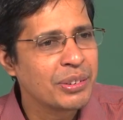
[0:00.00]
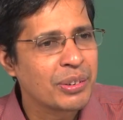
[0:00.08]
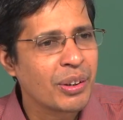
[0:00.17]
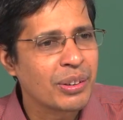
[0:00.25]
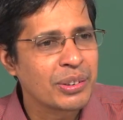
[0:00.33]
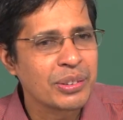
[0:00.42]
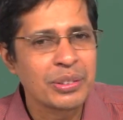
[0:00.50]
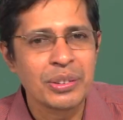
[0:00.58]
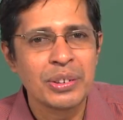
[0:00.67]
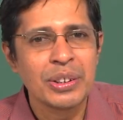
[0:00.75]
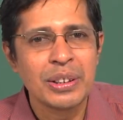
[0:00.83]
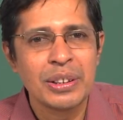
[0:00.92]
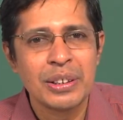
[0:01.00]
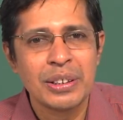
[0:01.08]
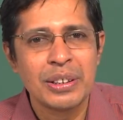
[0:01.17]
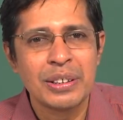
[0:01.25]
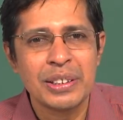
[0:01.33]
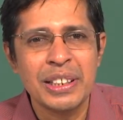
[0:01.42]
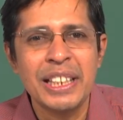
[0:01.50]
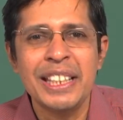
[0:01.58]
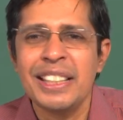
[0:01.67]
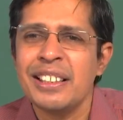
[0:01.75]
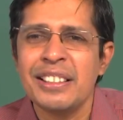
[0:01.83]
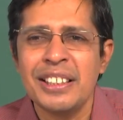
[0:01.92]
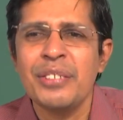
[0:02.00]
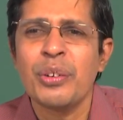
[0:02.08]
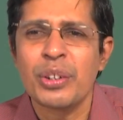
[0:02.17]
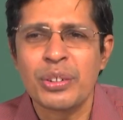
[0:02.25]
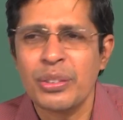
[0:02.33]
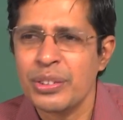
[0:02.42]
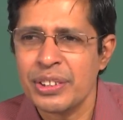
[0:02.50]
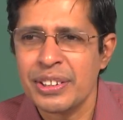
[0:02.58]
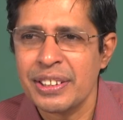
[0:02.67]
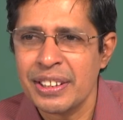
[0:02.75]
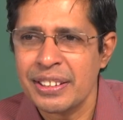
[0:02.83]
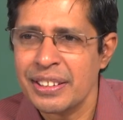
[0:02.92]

you talk to D, D what courses?